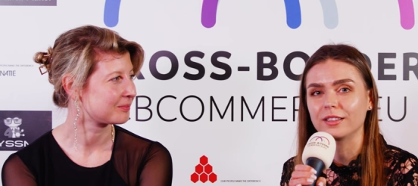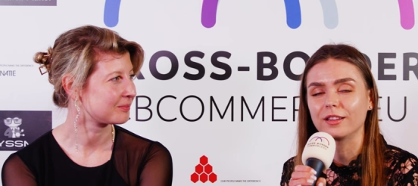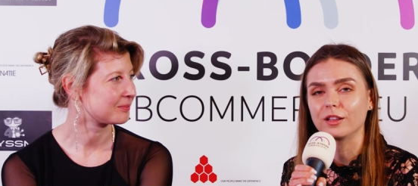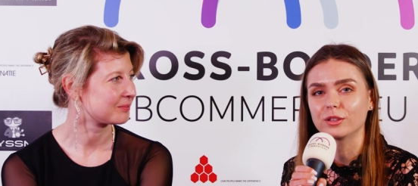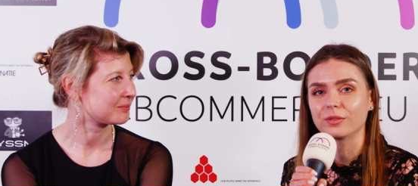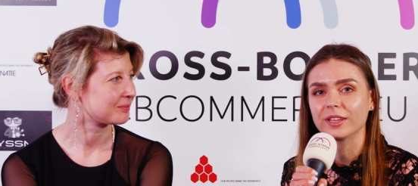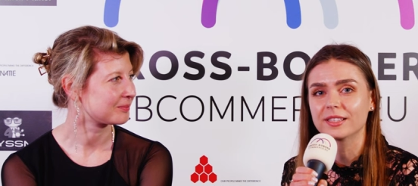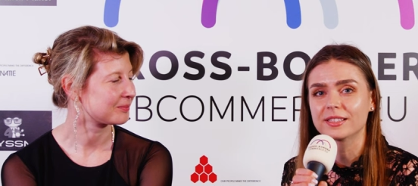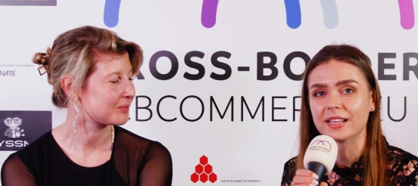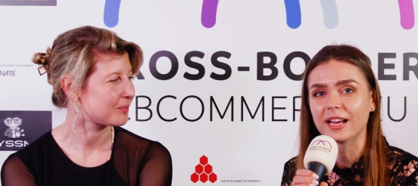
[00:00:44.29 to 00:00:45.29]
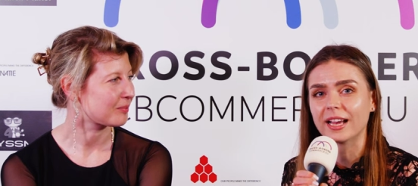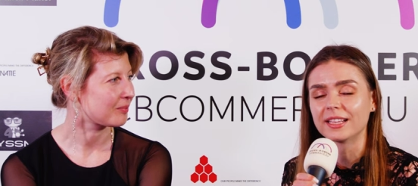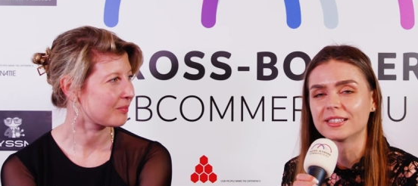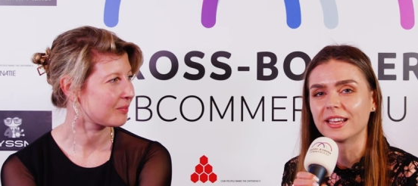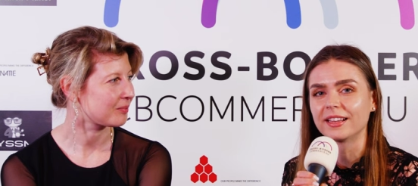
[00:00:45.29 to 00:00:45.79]
Speaker 1: a lot of
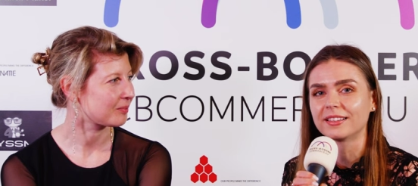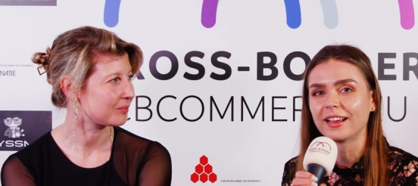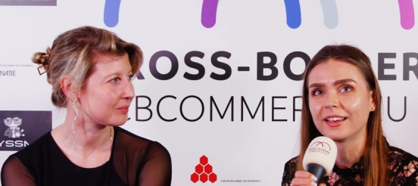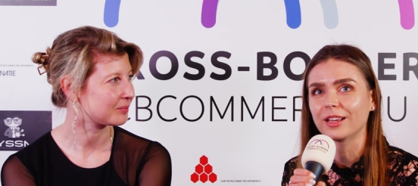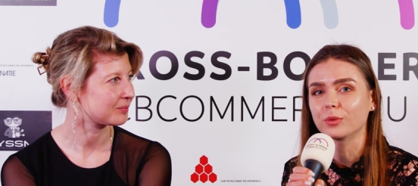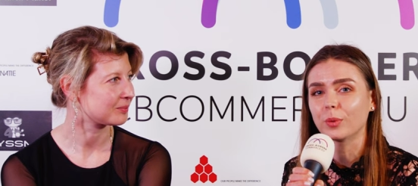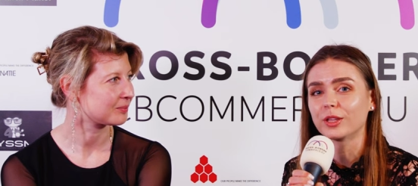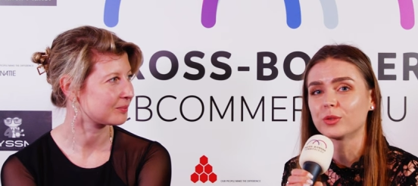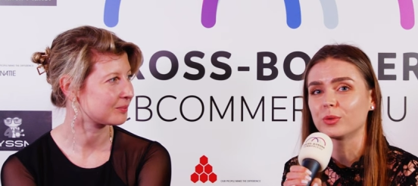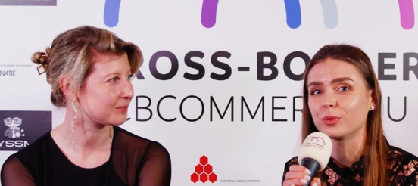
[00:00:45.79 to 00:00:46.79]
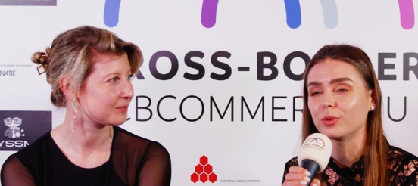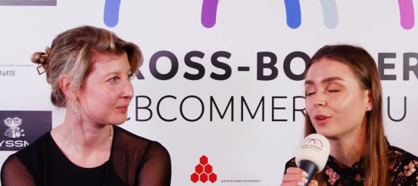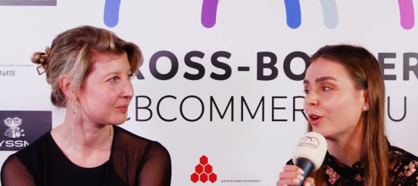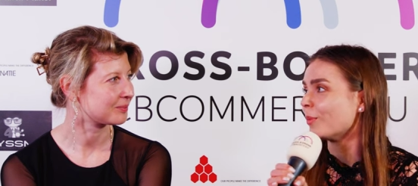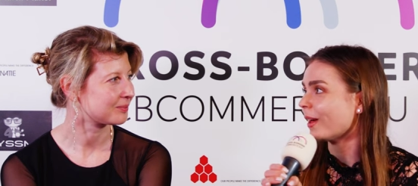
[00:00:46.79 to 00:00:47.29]
insights, and I can't wait to
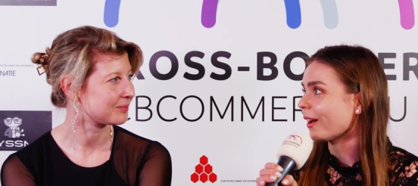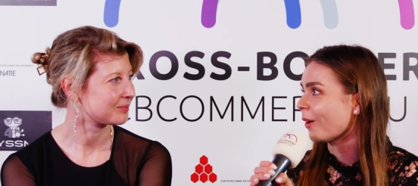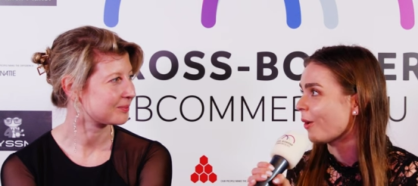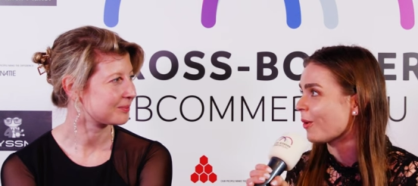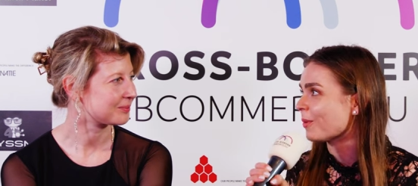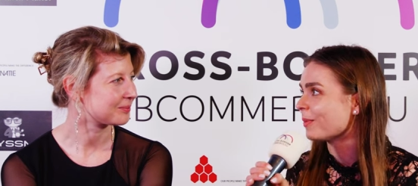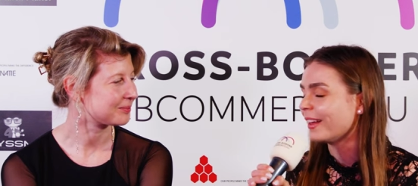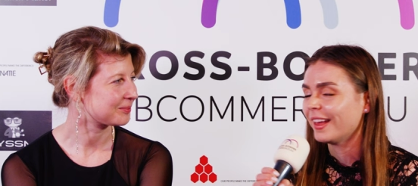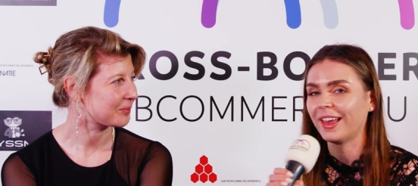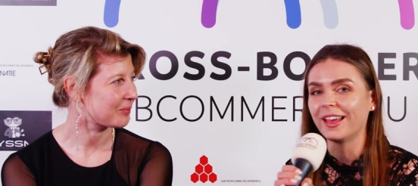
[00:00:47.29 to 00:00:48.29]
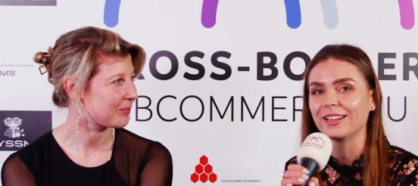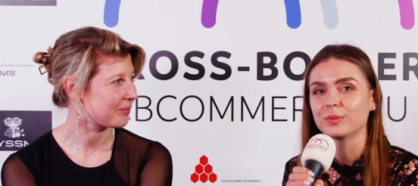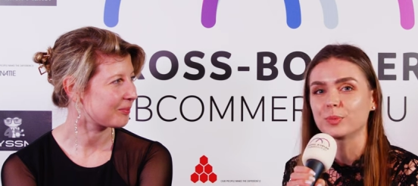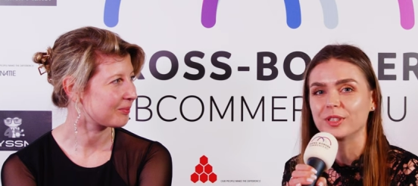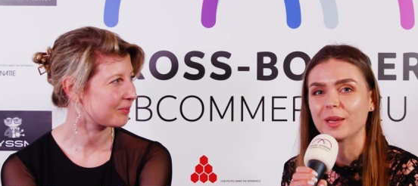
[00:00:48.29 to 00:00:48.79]
go back home and
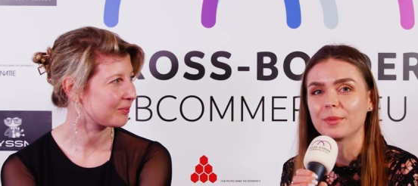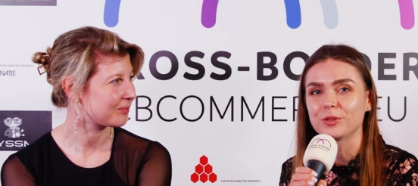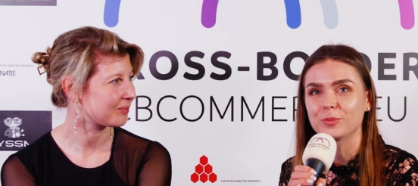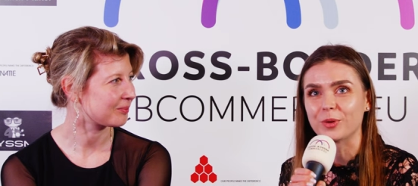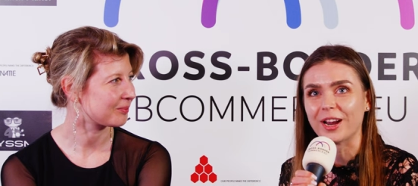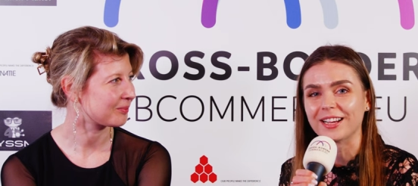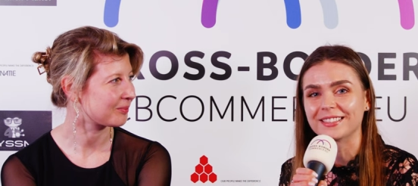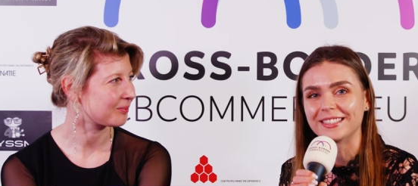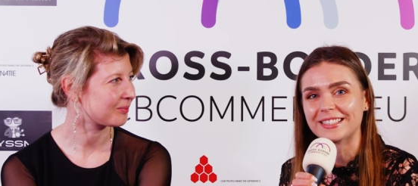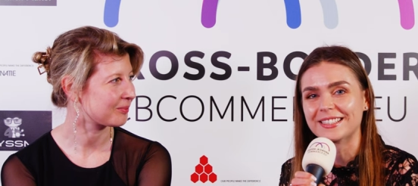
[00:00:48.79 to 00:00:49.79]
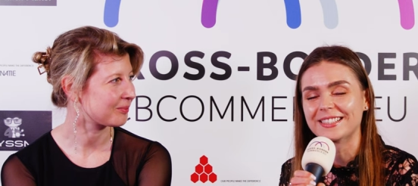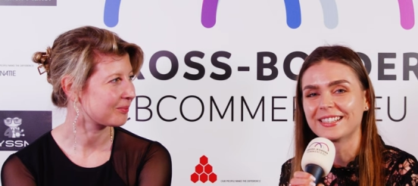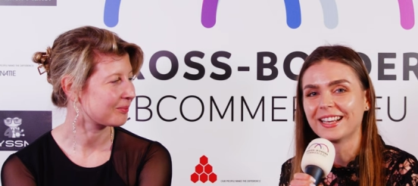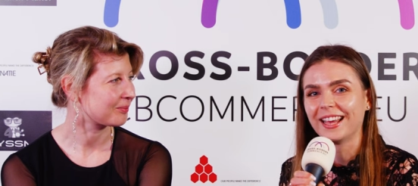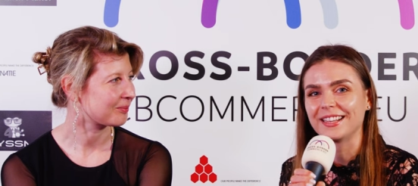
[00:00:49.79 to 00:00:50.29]
put them into practice
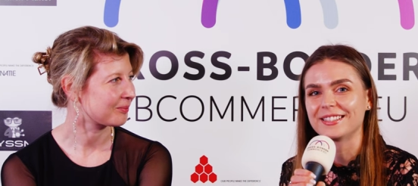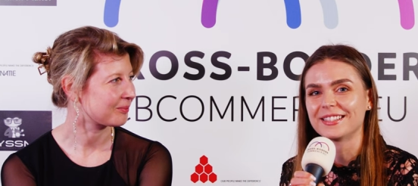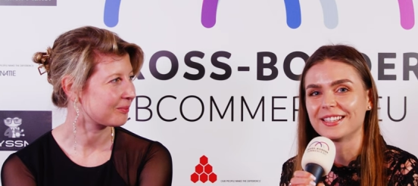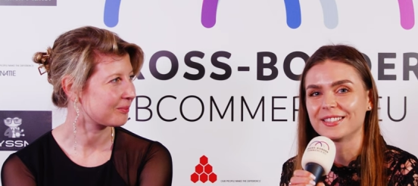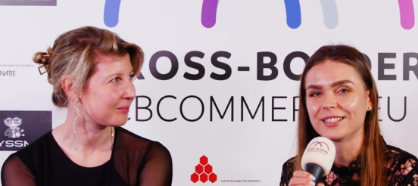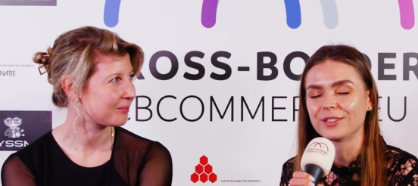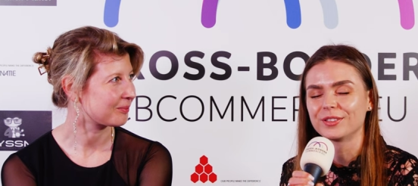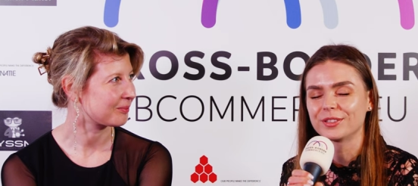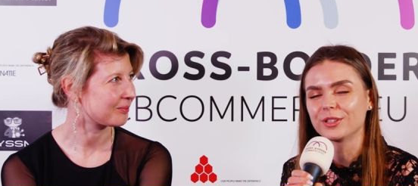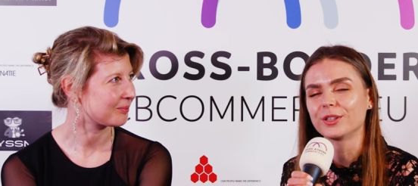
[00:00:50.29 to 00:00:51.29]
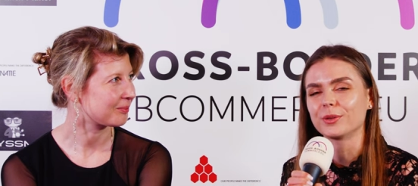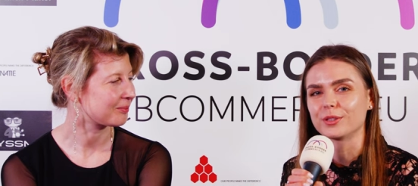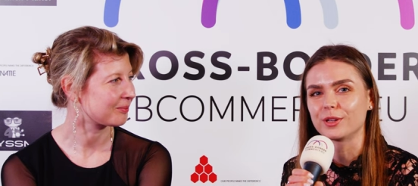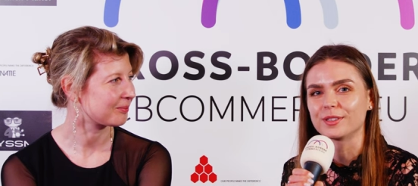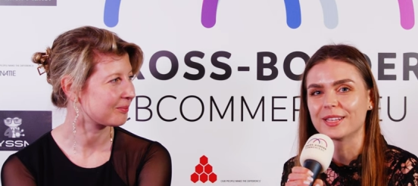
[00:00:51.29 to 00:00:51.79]
Speaker 2: and see, see the
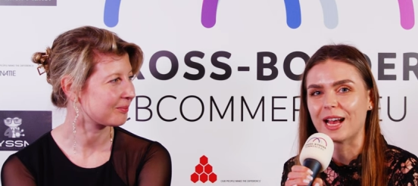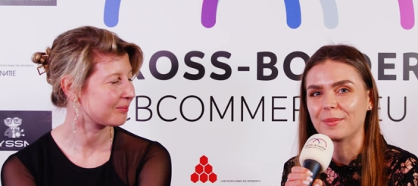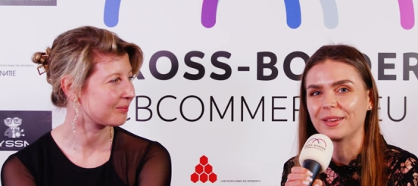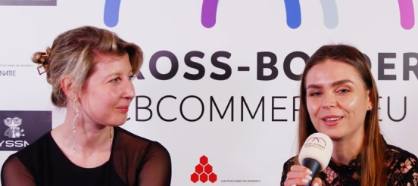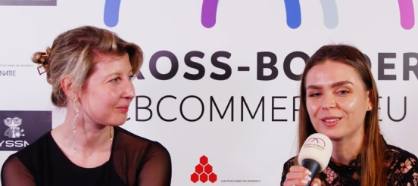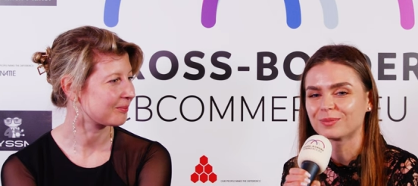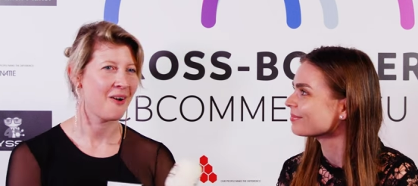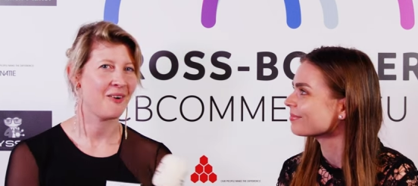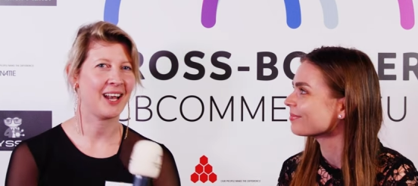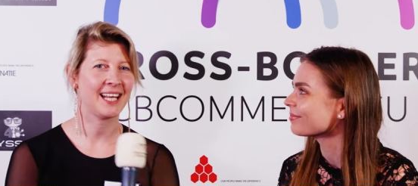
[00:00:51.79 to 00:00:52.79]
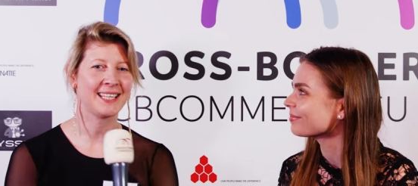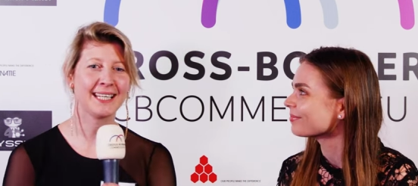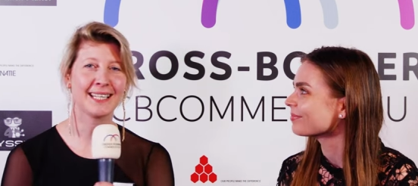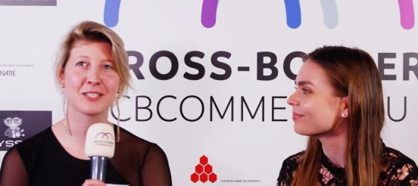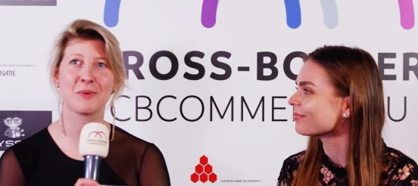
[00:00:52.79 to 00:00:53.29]
results coming. I
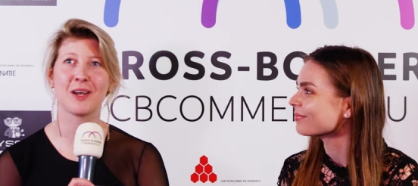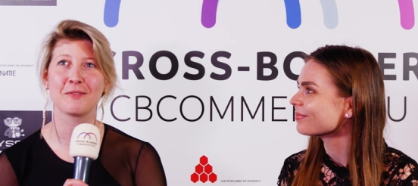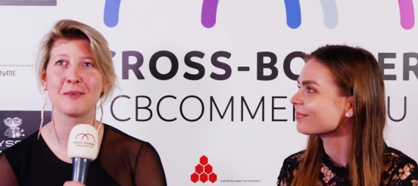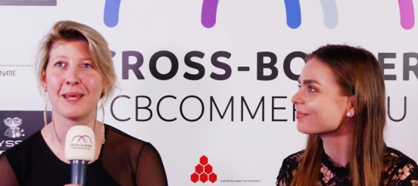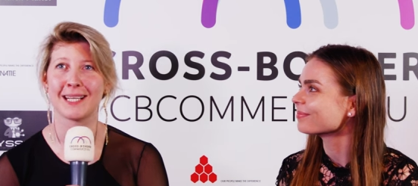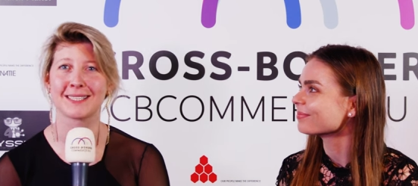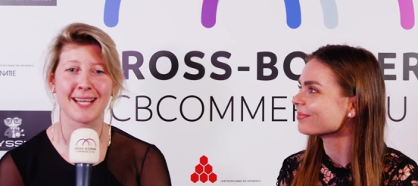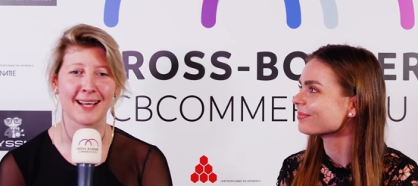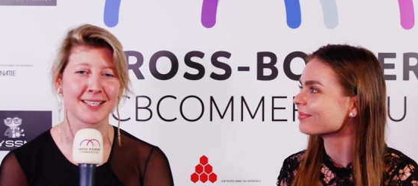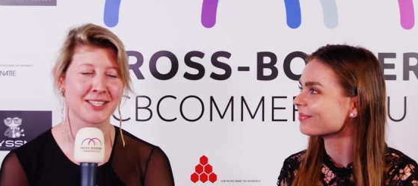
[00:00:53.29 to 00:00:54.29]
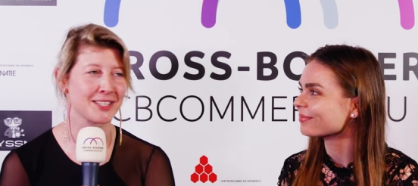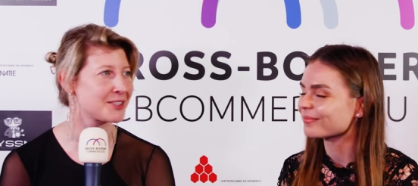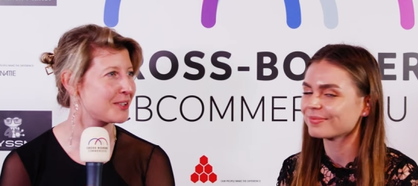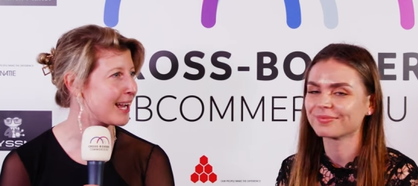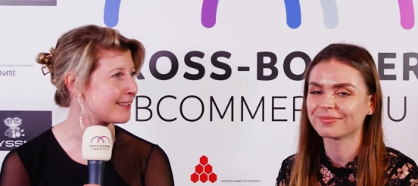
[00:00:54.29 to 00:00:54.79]
think that's one of the biggest challenges,
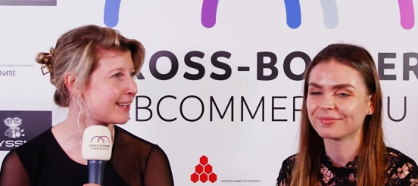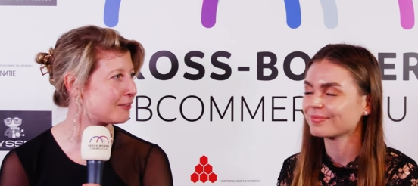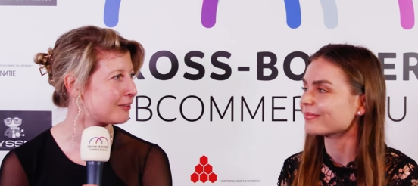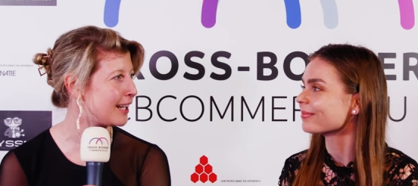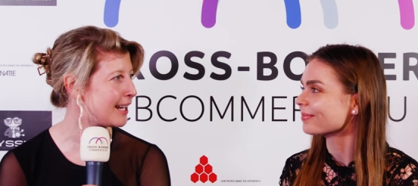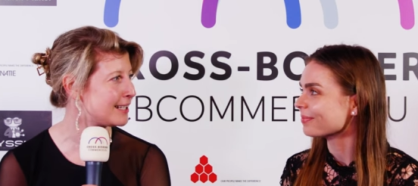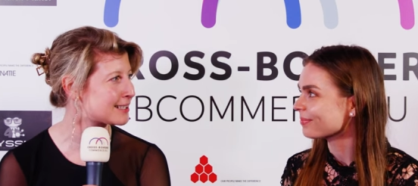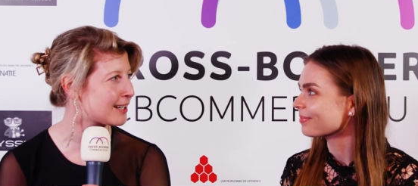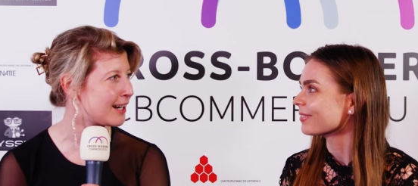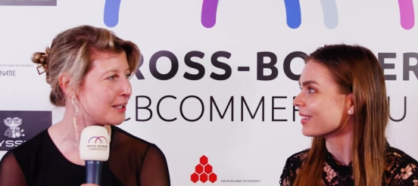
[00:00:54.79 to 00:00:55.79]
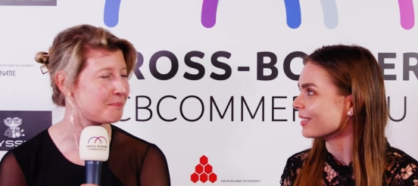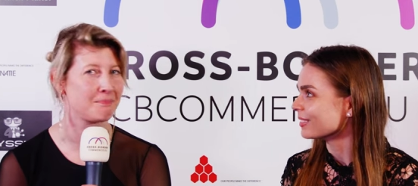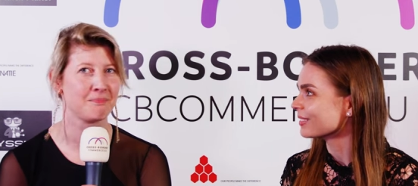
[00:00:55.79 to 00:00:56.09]
to get every insight